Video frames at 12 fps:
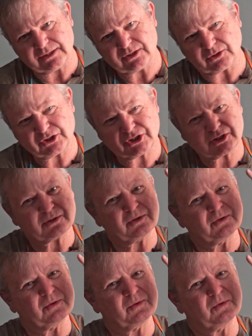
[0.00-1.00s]

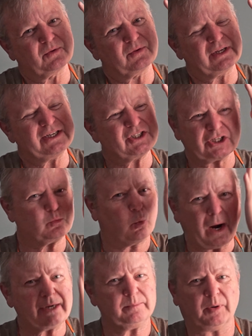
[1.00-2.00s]
is just
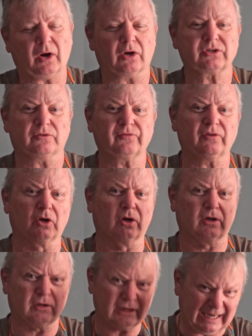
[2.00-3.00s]
one part of
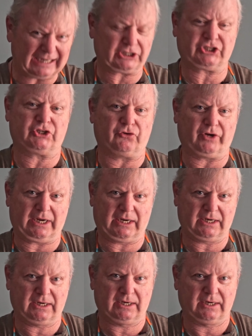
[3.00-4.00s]
luxury
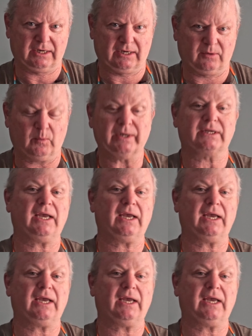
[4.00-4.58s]
when